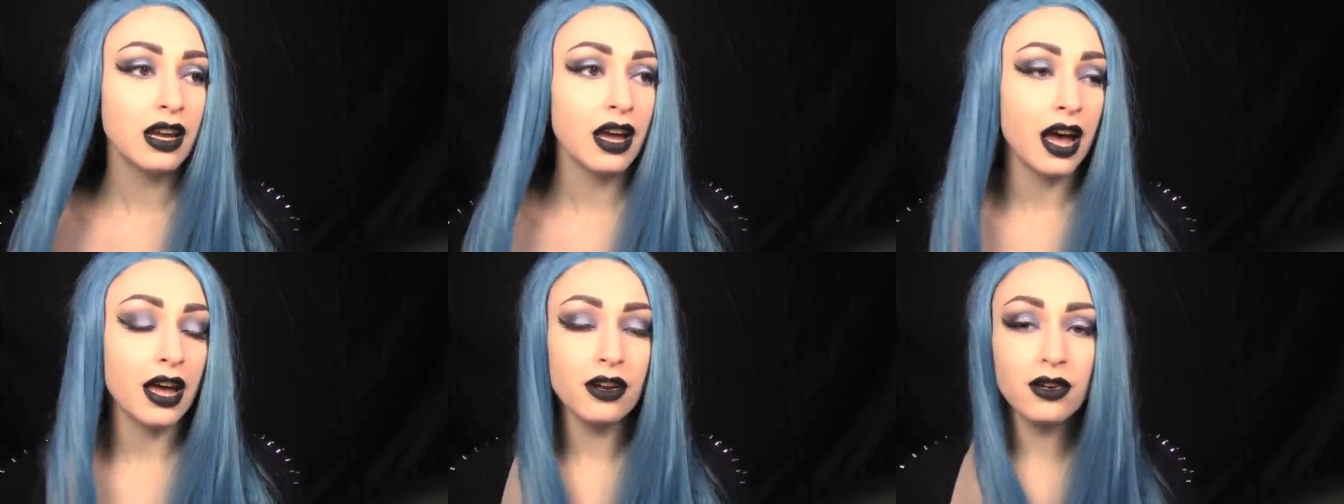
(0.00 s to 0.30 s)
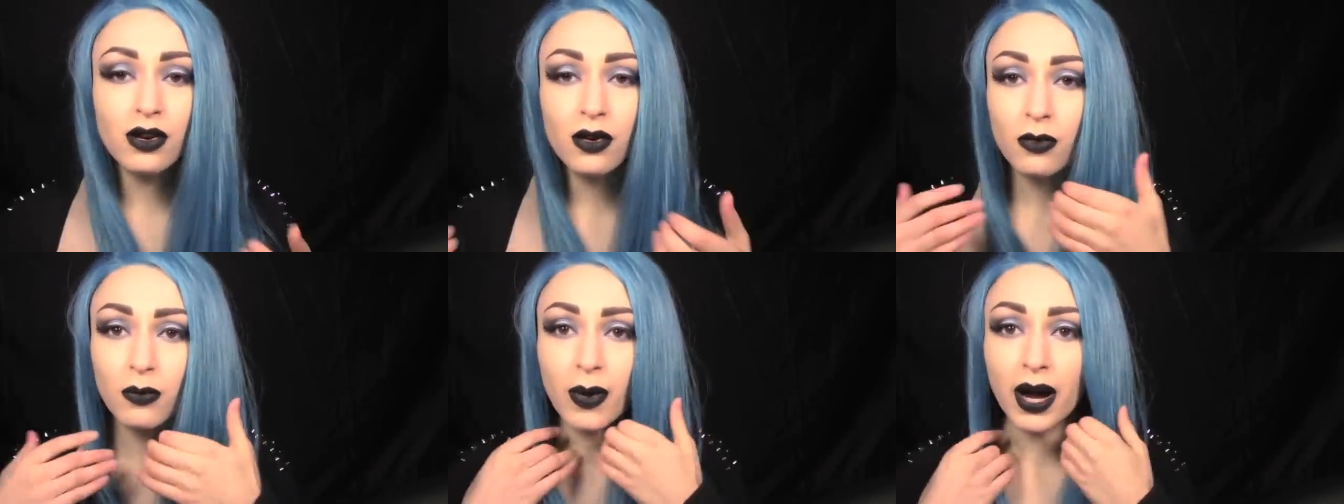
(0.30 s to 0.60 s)
I
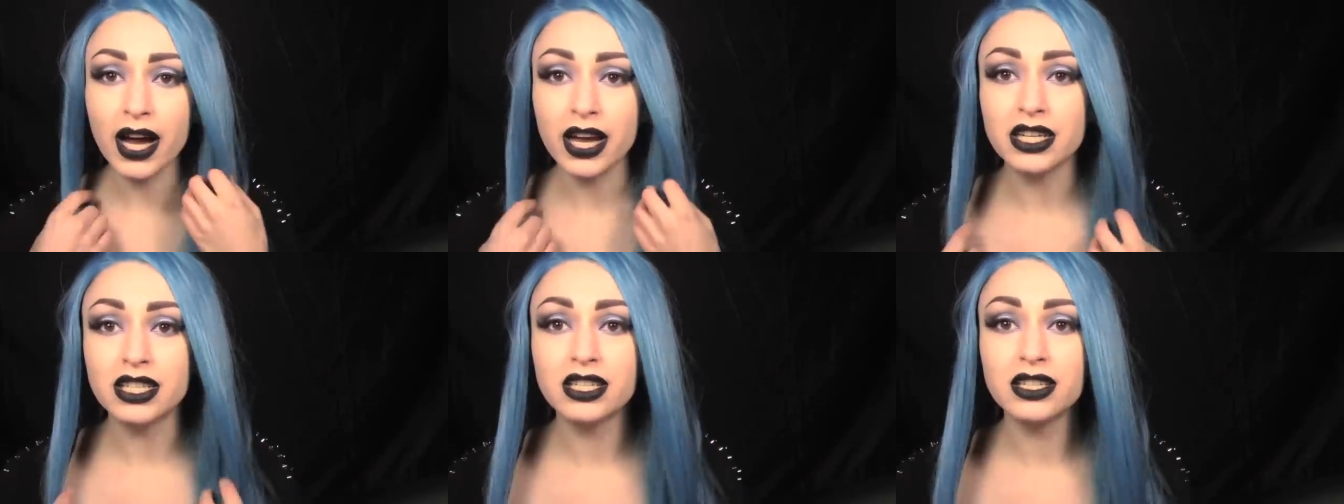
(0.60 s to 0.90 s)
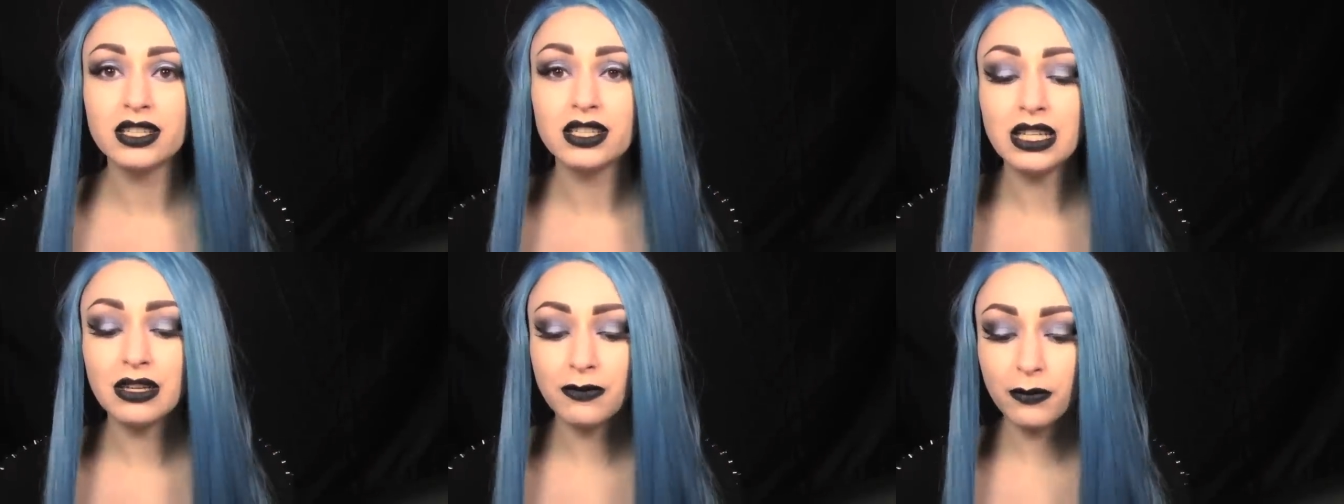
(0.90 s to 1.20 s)
don't know why,
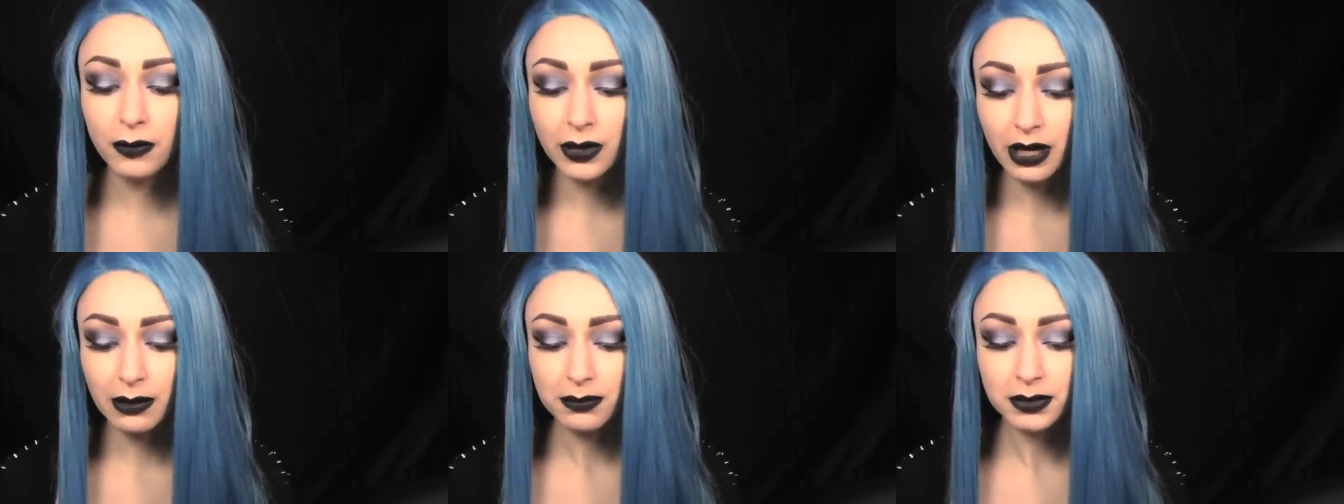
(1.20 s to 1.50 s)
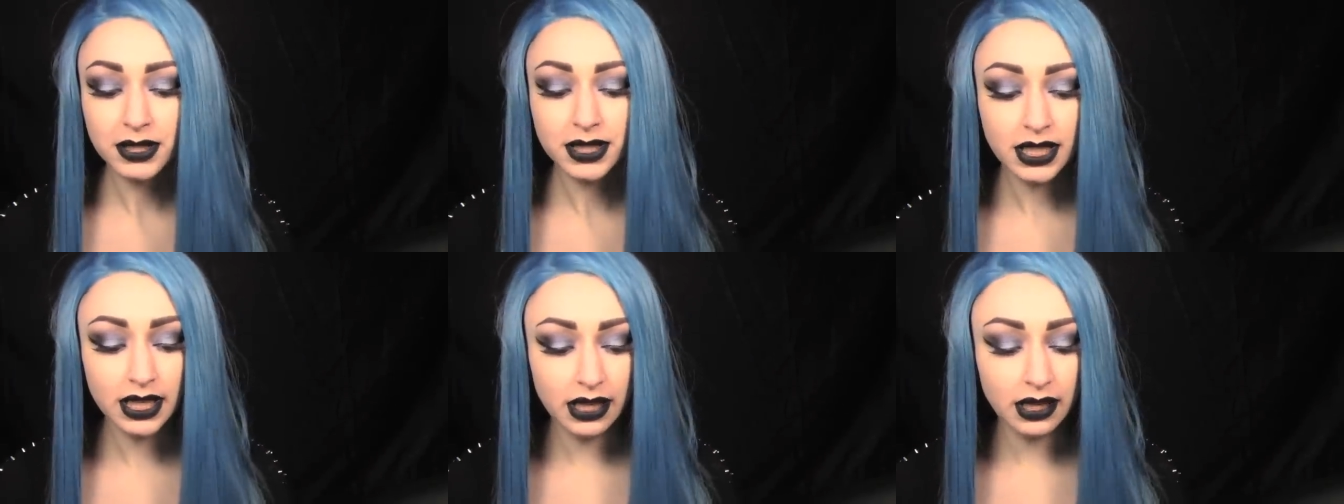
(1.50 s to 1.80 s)
just even when I'm
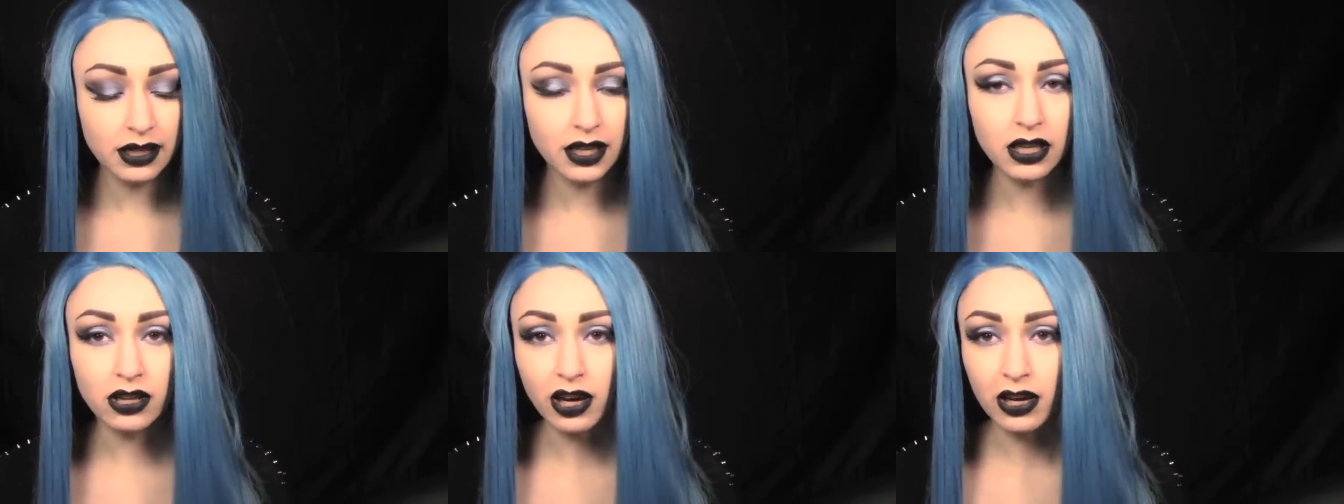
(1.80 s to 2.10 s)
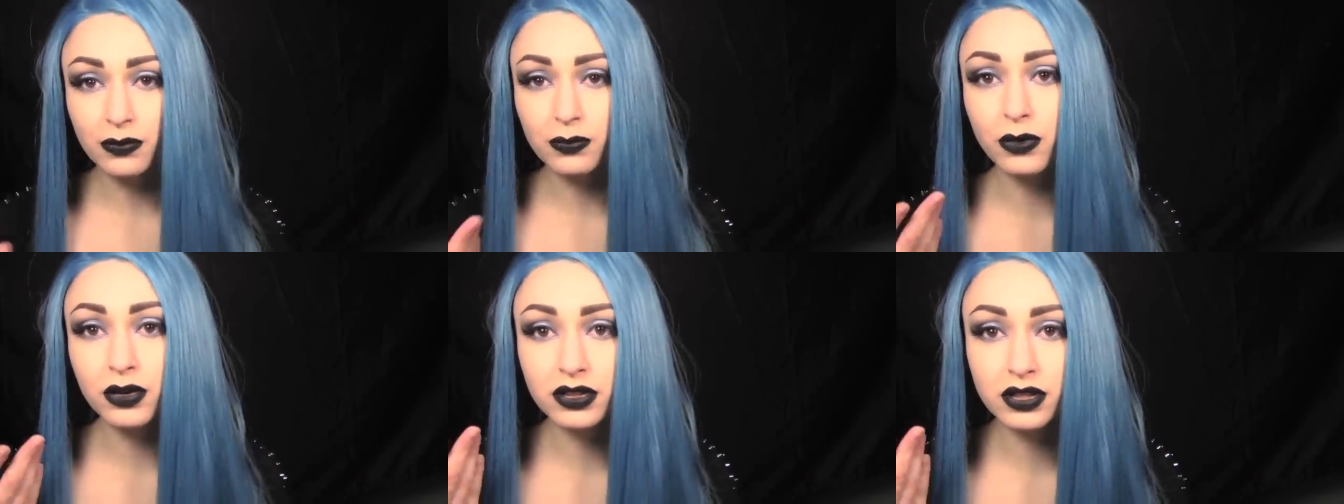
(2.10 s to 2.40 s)
sitting, you know,
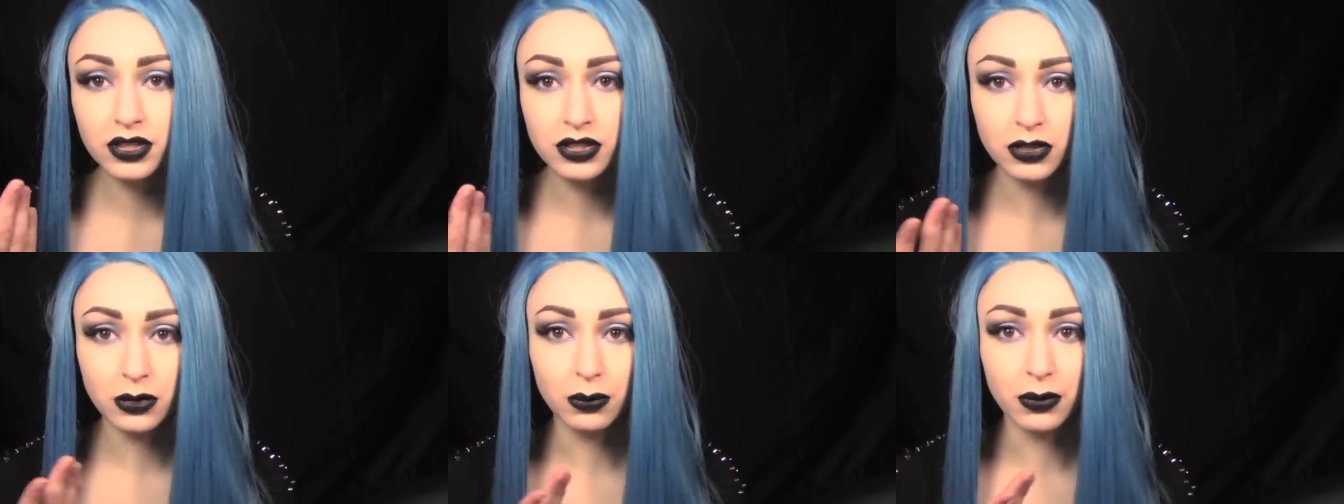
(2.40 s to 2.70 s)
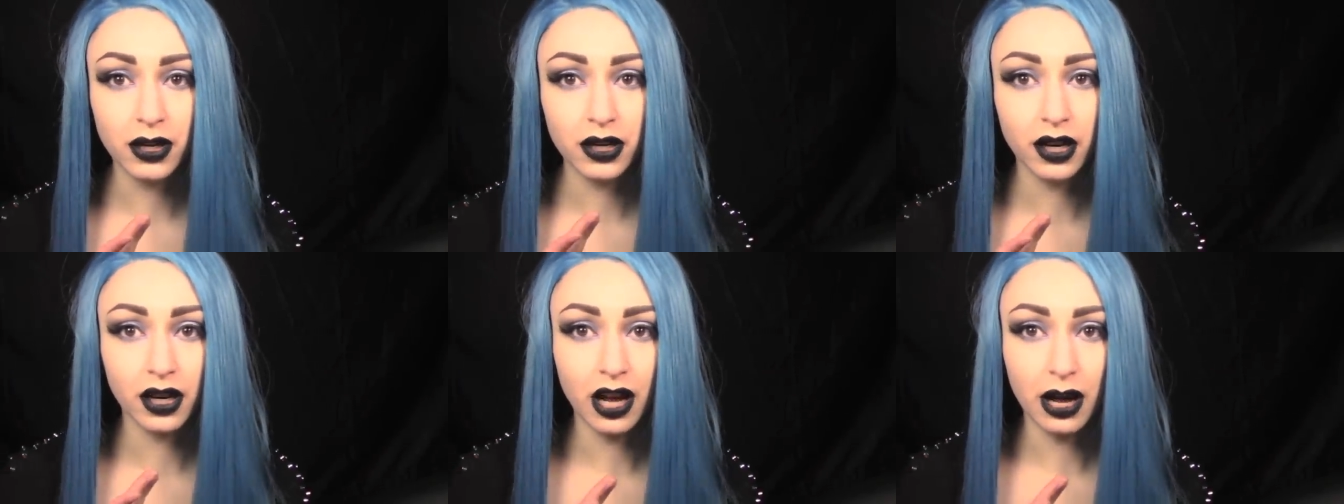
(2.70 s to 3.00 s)
I've worn this to
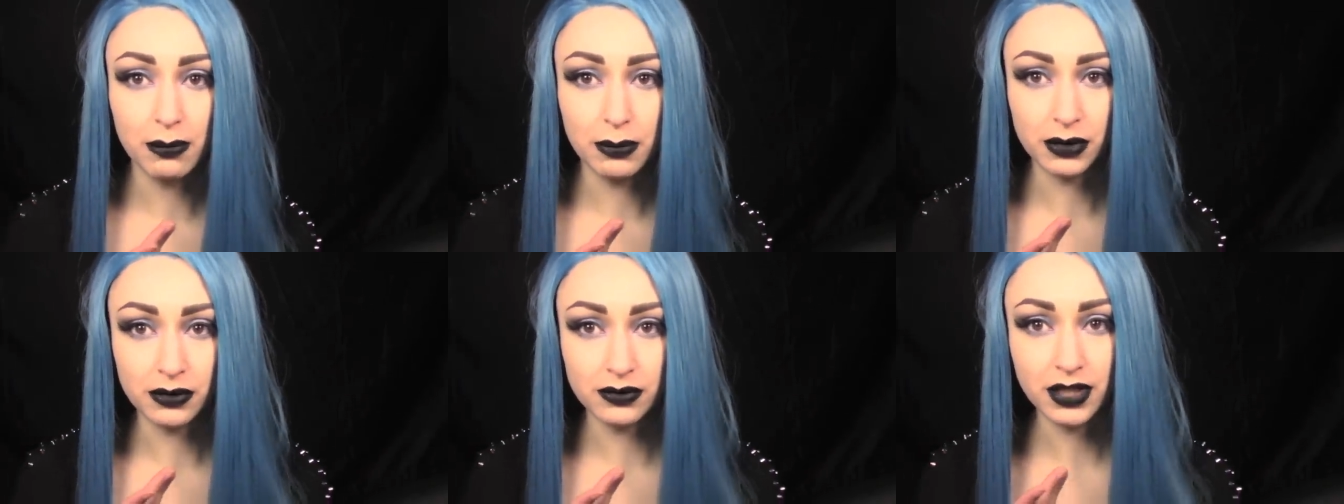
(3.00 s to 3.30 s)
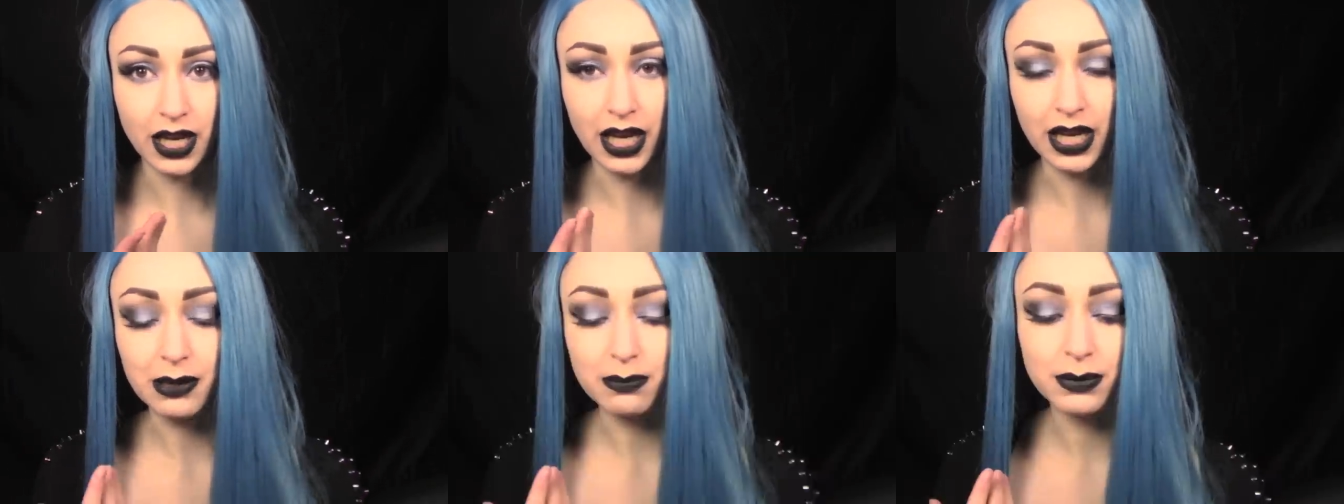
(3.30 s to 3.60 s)
work a couple of
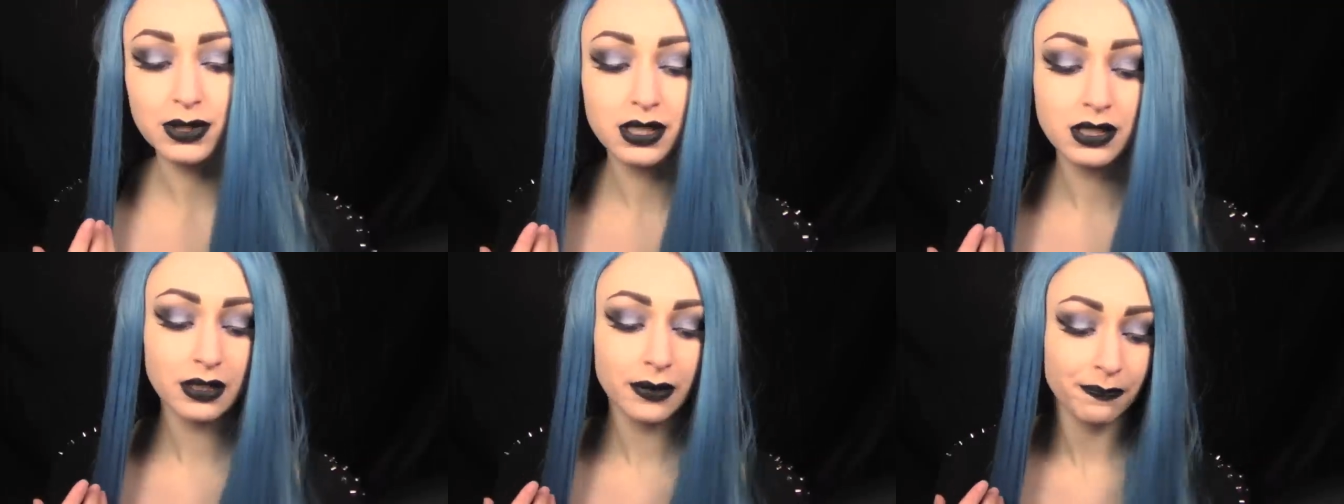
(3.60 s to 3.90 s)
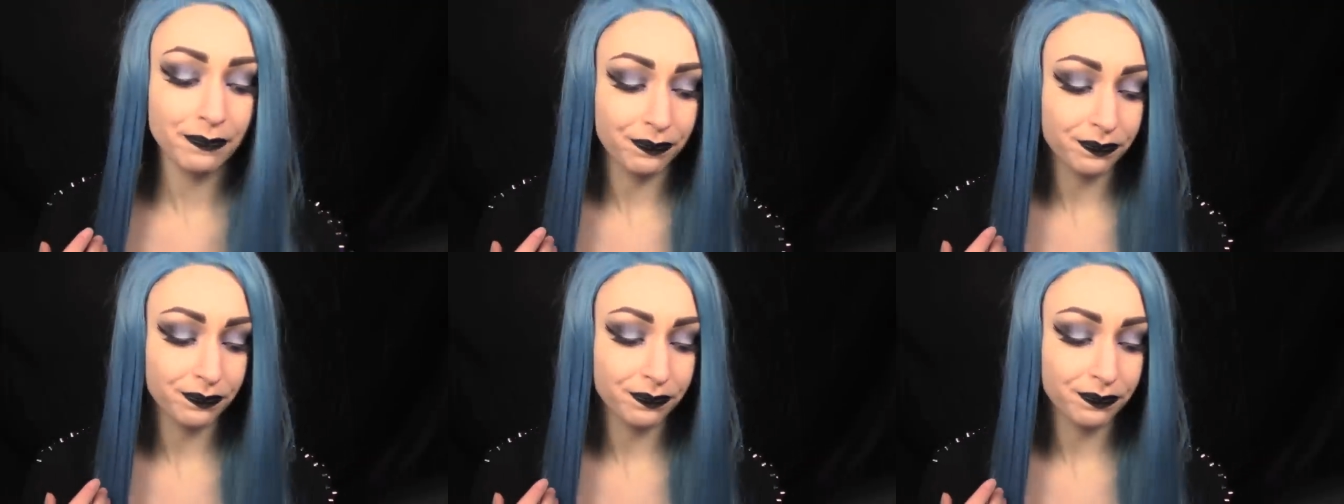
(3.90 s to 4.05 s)
times.